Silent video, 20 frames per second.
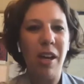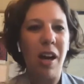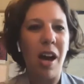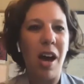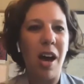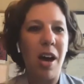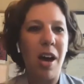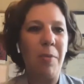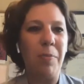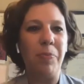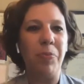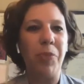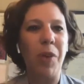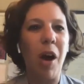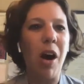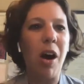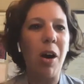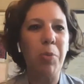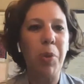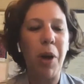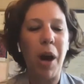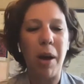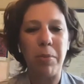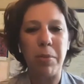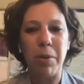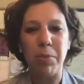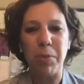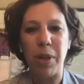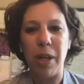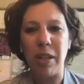um, are
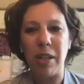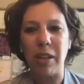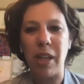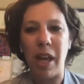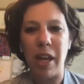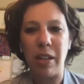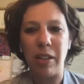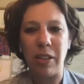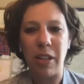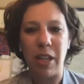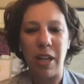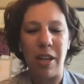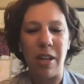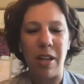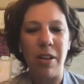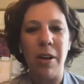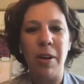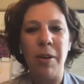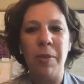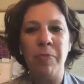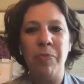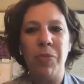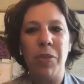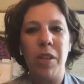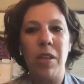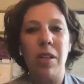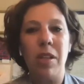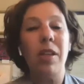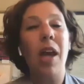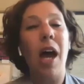probably likely.
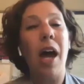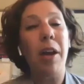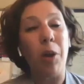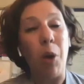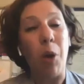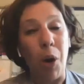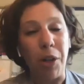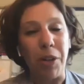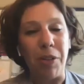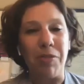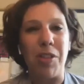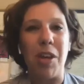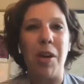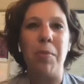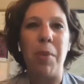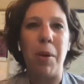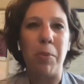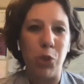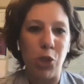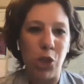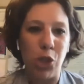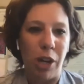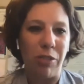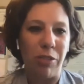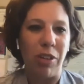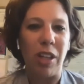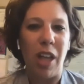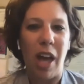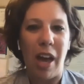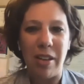Not all of them, I'm
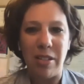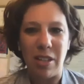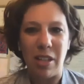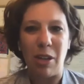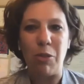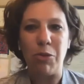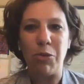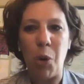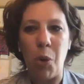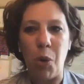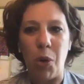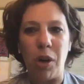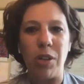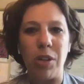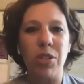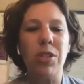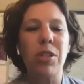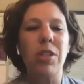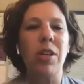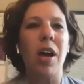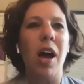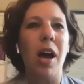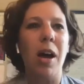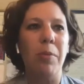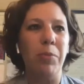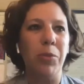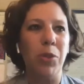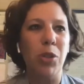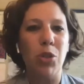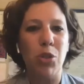generalizing, of course,
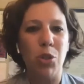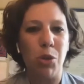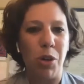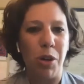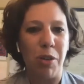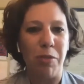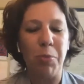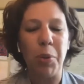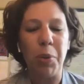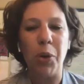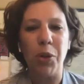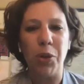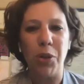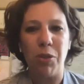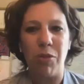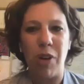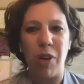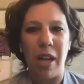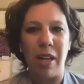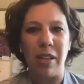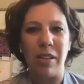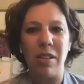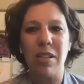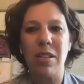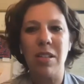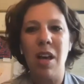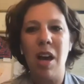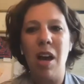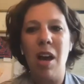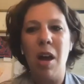um, to sort of pull the
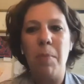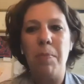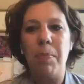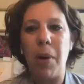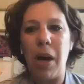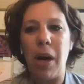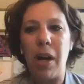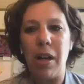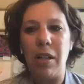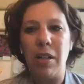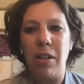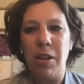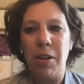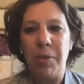reins. But